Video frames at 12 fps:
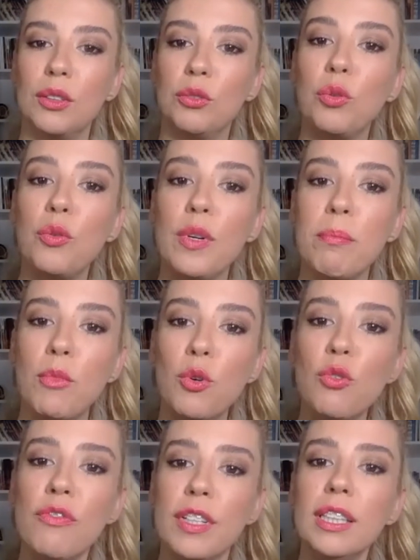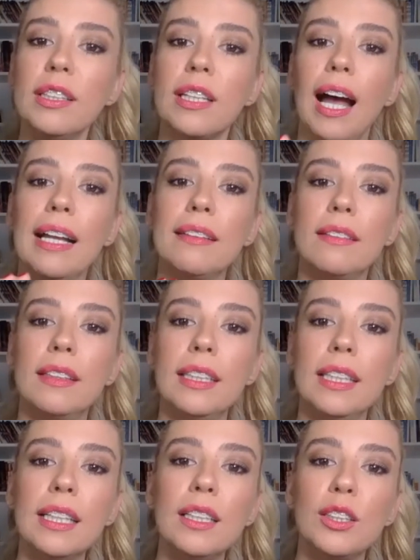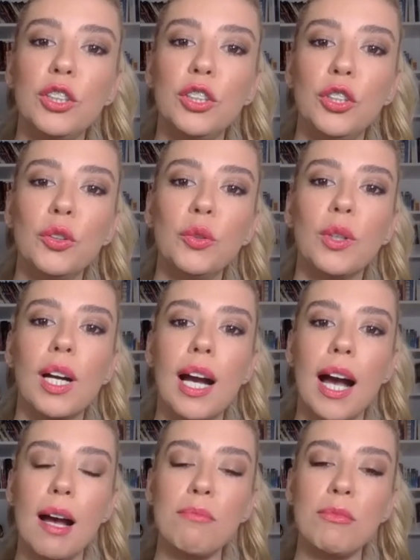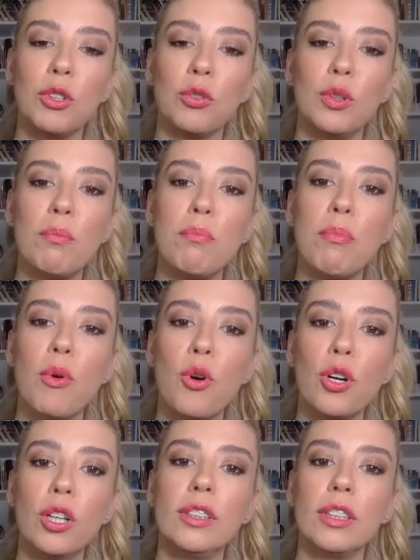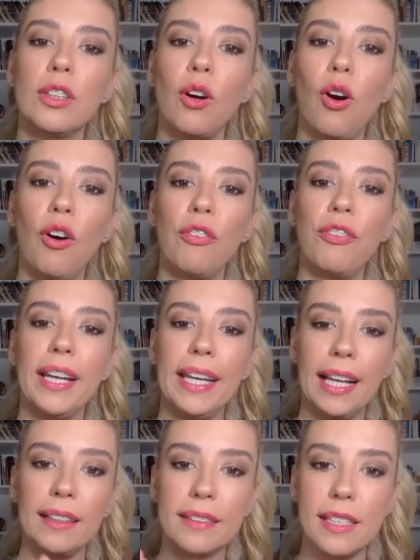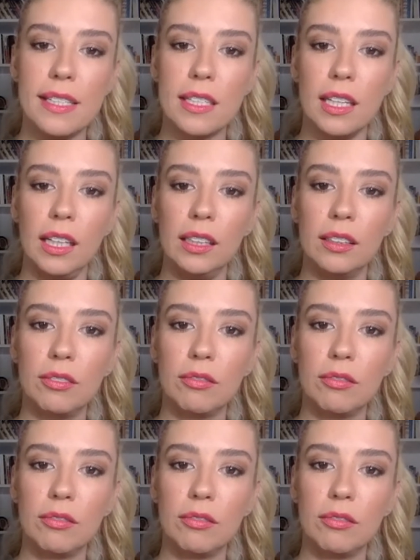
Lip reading: remove it until you come to the border of healthy skin.